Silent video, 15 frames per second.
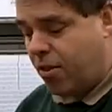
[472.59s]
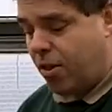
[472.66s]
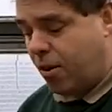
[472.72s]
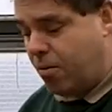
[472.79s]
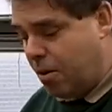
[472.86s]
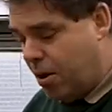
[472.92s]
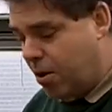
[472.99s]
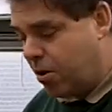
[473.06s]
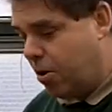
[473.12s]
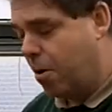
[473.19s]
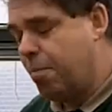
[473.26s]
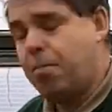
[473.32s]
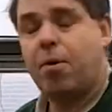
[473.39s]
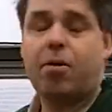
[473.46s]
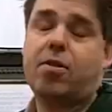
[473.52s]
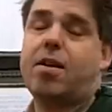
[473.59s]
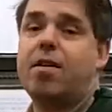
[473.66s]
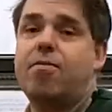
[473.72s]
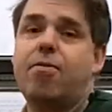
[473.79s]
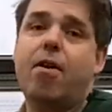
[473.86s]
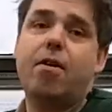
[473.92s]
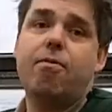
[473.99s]
So compost is
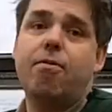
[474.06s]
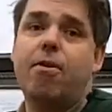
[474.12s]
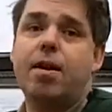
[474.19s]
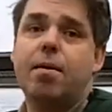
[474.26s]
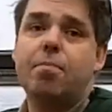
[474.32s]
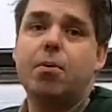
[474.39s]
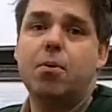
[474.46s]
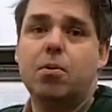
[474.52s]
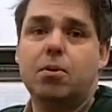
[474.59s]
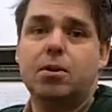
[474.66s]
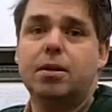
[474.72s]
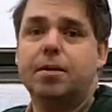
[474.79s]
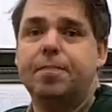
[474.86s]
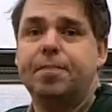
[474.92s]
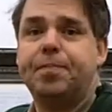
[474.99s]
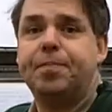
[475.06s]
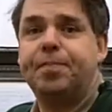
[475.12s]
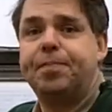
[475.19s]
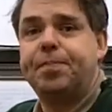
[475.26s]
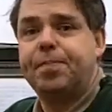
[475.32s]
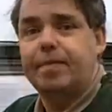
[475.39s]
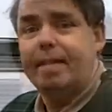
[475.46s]
very, very important.
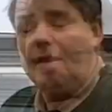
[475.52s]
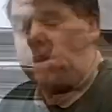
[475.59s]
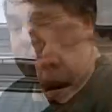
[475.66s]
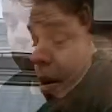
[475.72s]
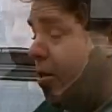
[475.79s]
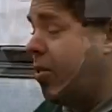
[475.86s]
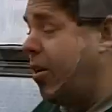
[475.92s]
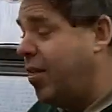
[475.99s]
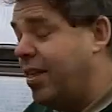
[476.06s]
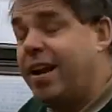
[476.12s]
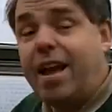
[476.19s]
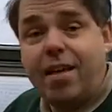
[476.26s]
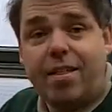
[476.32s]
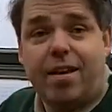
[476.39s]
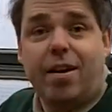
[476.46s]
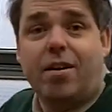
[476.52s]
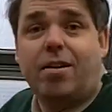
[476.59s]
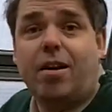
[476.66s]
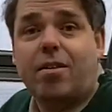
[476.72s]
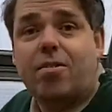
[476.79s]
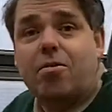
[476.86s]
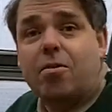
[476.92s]
So the next thing I'd
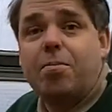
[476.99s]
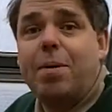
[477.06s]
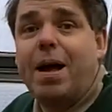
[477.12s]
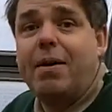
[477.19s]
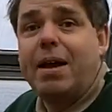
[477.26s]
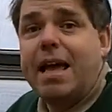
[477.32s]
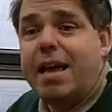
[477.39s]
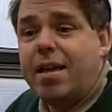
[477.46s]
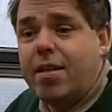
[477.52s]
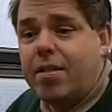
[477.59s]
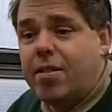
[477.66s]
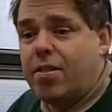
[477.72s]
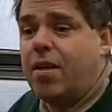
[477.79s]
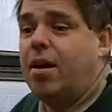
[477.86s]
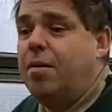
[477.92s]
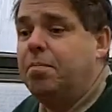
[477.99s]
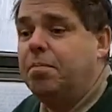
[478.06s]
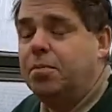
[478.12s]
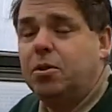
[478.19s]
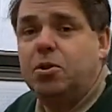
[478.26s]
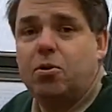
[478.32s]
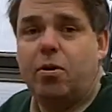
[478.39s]
like to talk about is
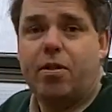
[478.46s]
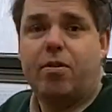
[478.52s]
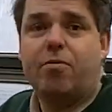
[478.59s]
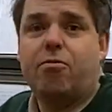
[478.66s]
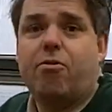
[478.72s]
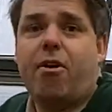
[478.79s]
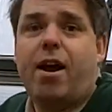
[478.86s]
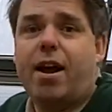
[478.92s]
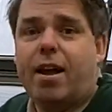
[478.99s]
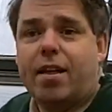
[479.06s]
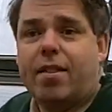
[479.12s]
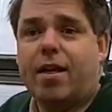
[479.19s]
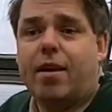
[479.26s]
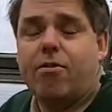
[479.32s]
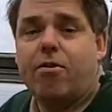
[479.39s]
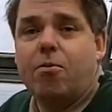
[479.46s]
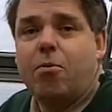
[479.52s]
choice of tray, etc.